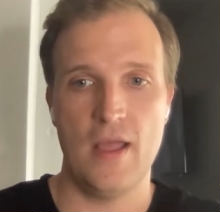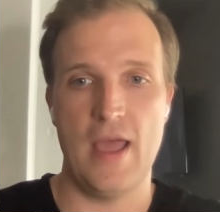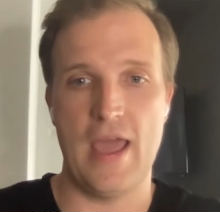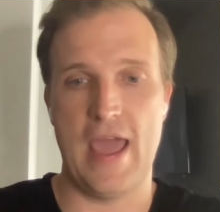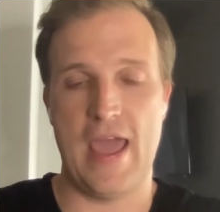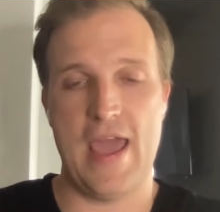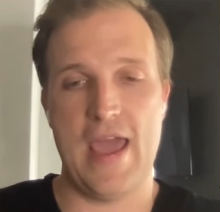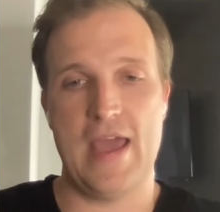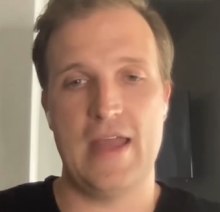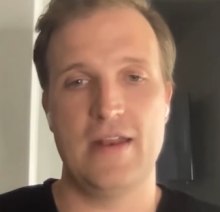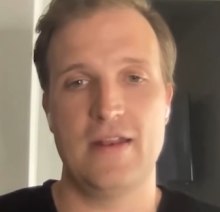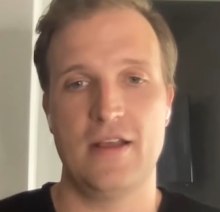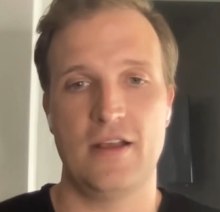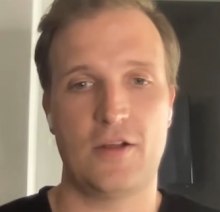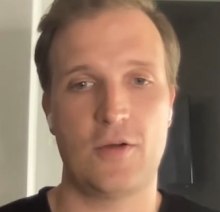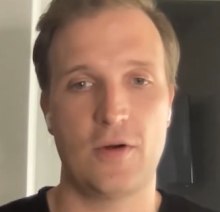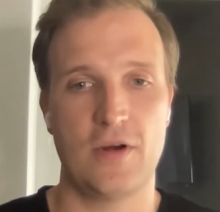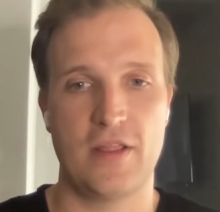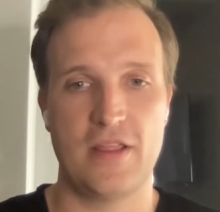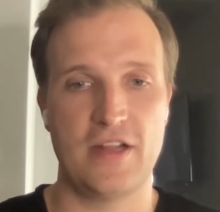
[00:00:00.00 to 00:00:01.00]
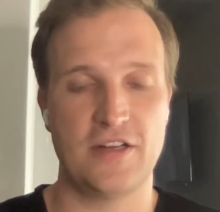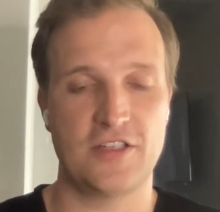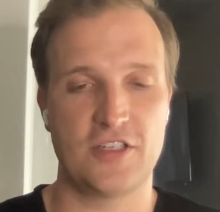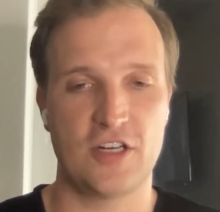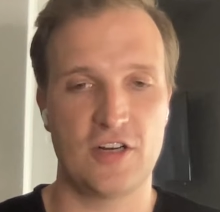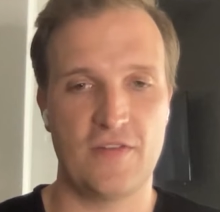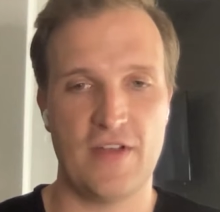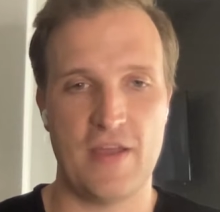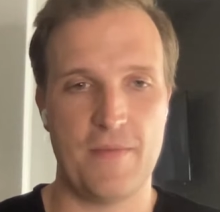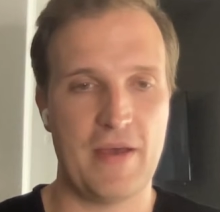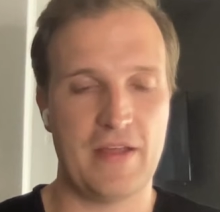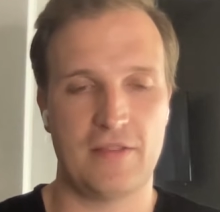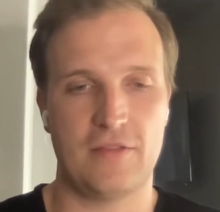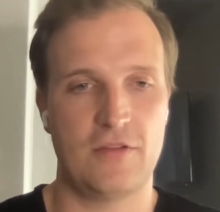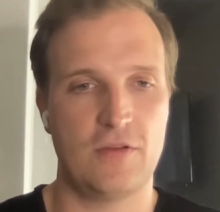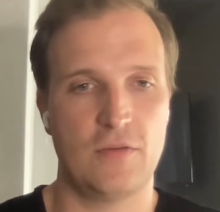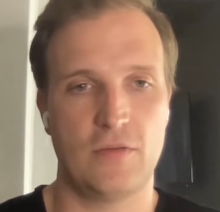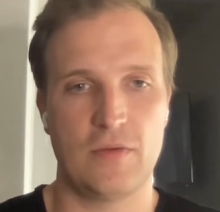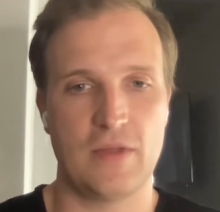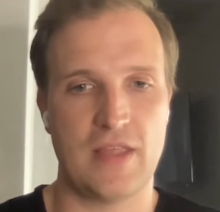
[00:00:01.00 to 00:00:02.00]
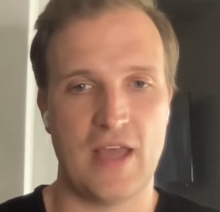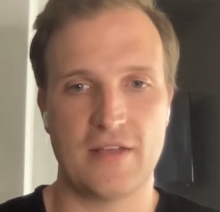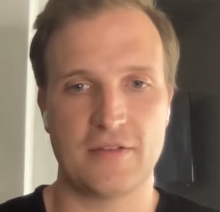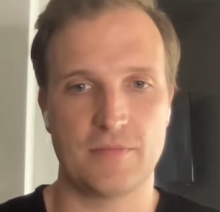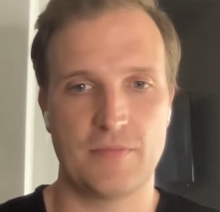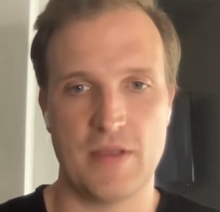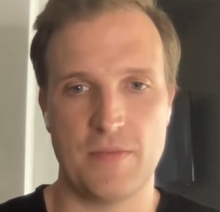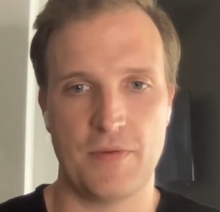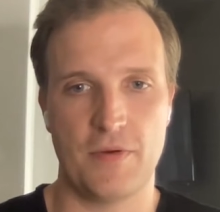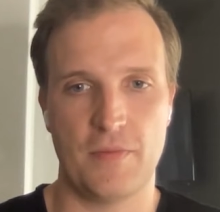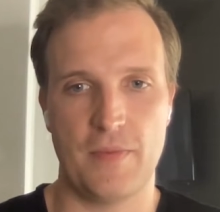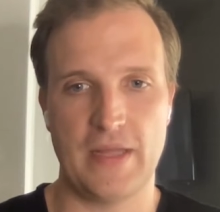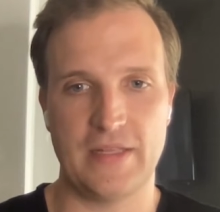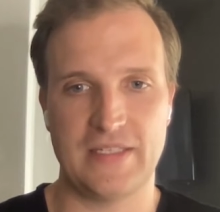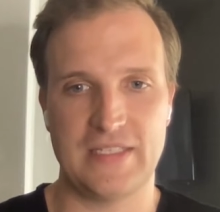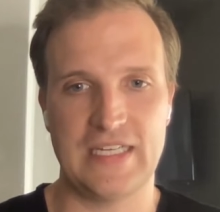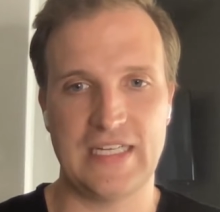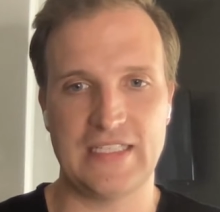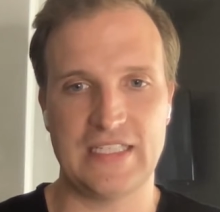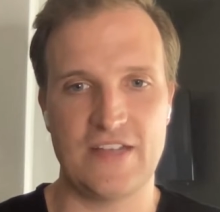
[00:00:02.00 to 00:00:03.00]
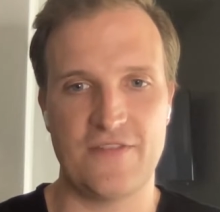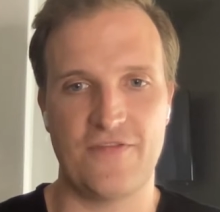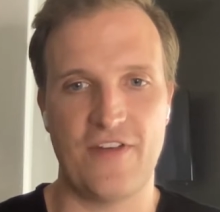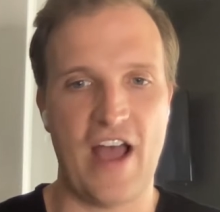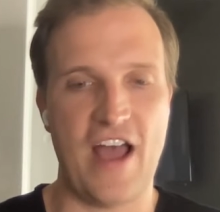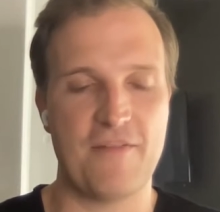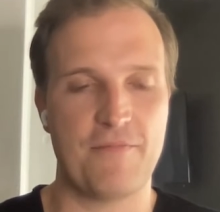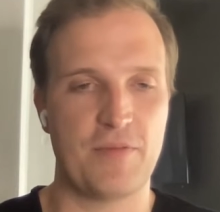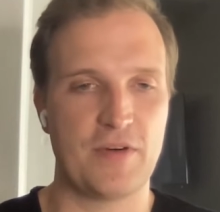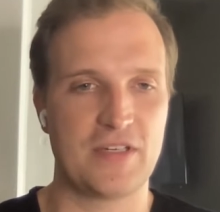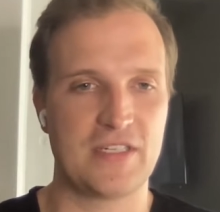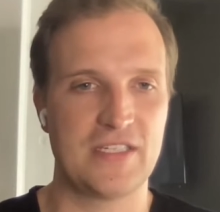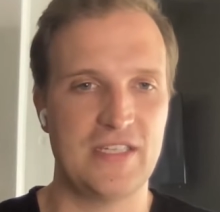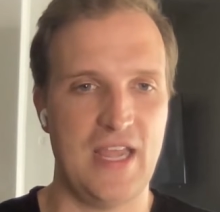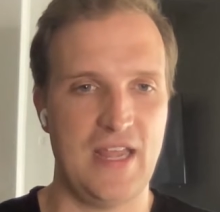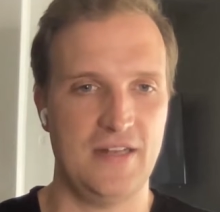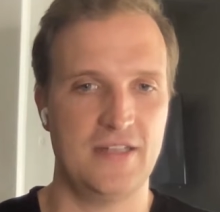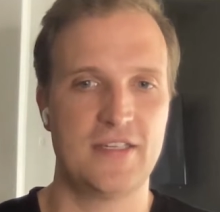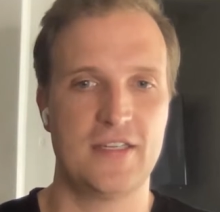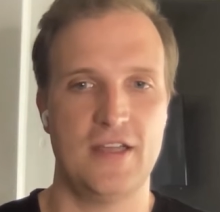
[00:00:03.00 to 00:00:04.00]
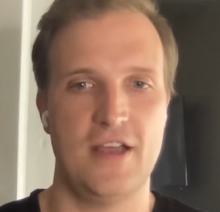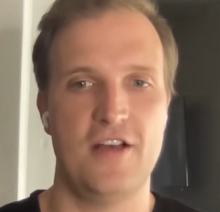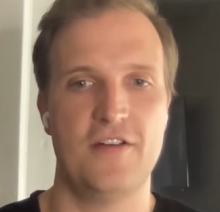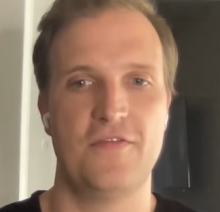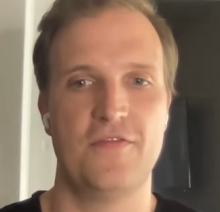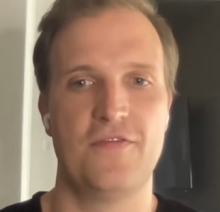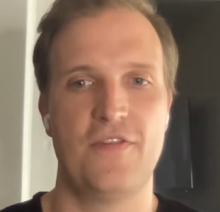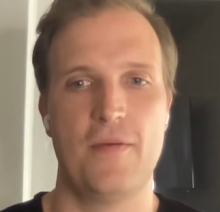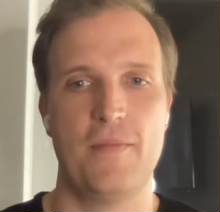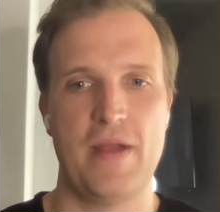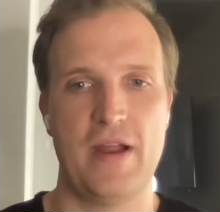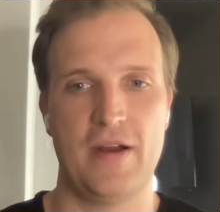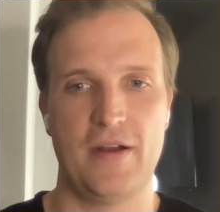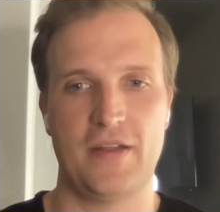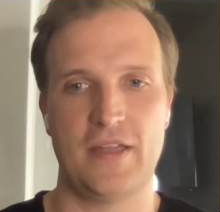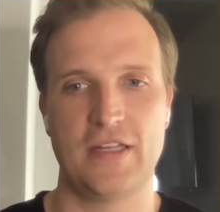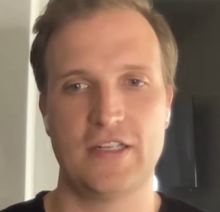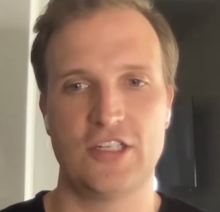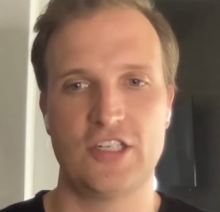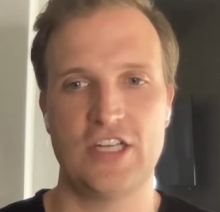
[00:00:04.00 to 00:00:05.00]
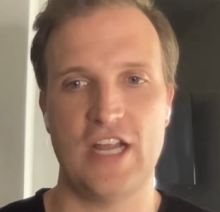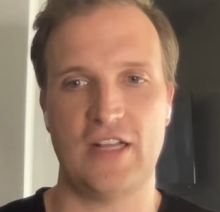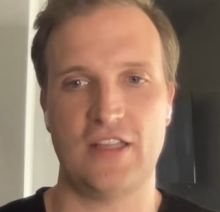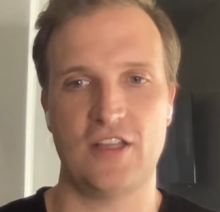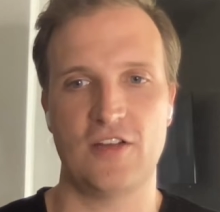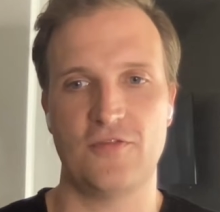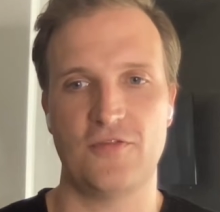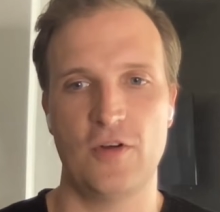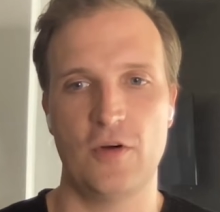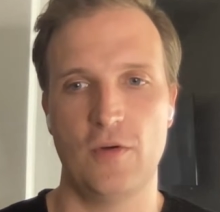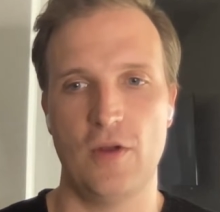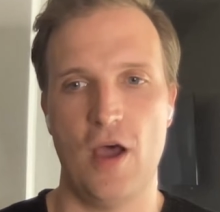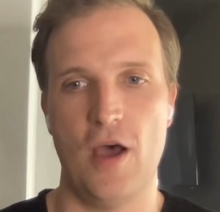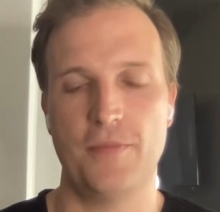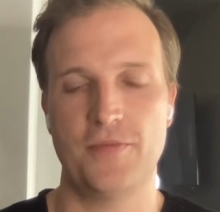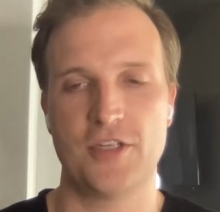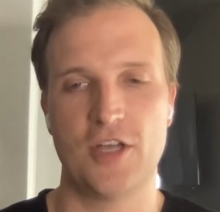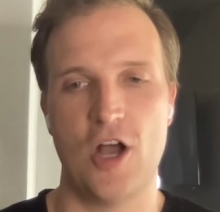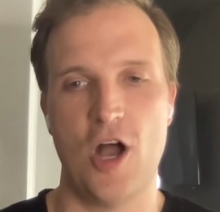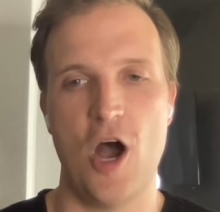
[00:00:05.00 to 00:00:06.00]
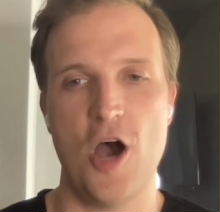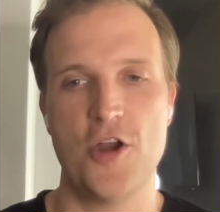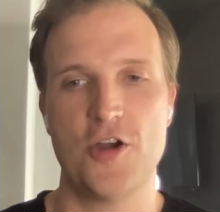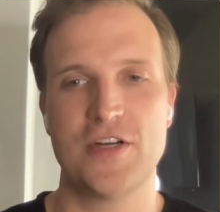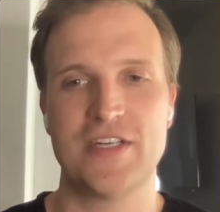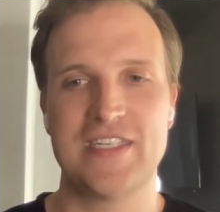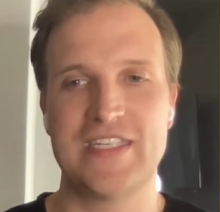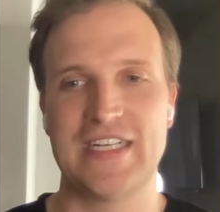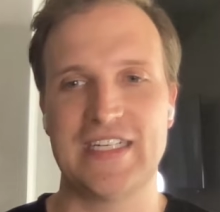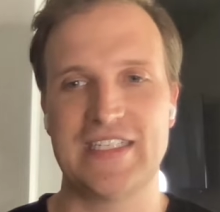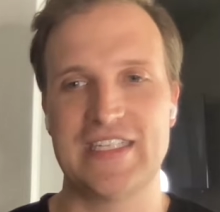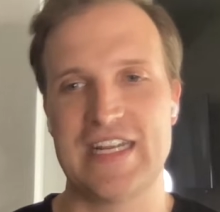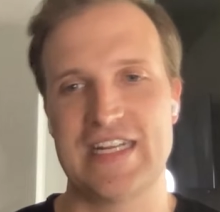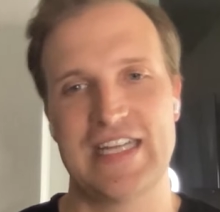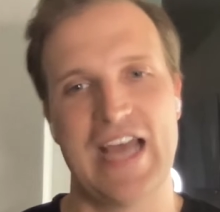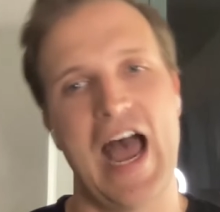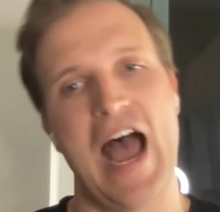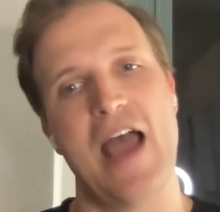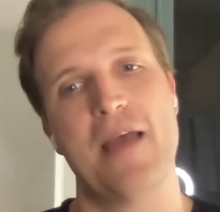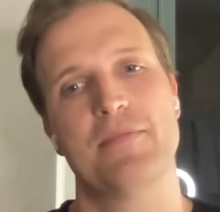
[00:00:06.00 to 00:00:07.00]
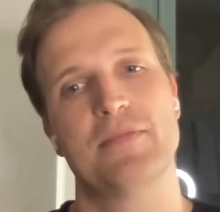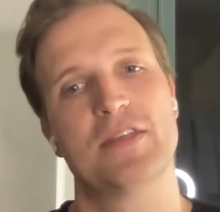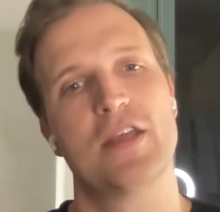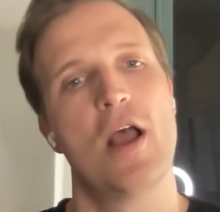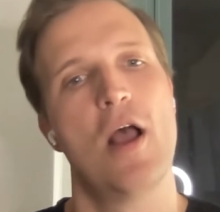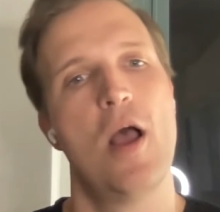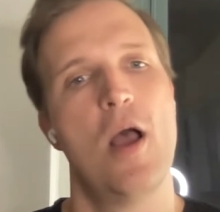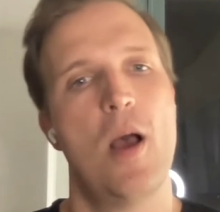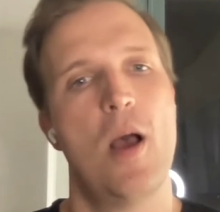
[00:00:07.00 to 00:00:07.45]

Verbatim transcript: And according to their survey, about two, 3,000 people, about 65% of Americans check their phone up to 160 times